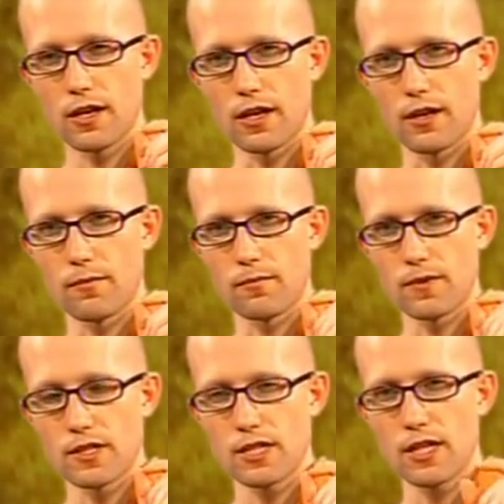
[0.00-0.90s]

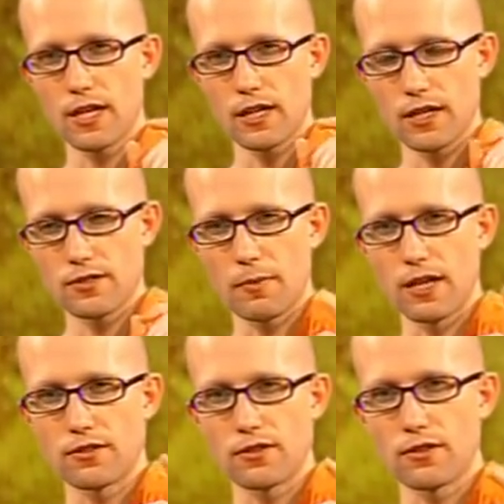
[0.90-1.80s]
um, the seeing is
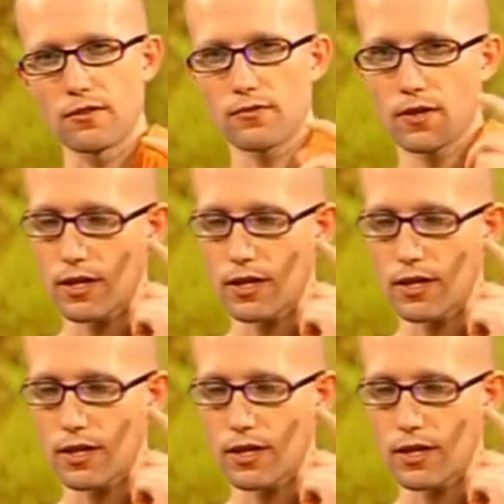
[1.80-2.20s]
mental.